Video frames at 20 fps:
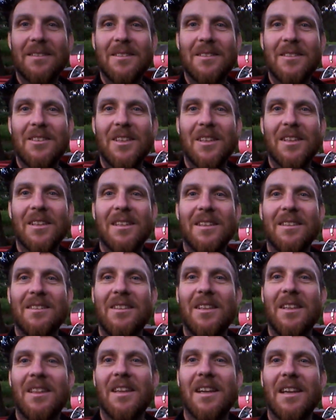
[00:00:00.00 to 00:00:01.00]
see you
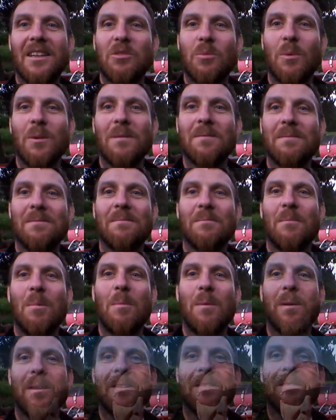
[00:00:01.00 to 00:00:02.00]
the next one. Bye bye.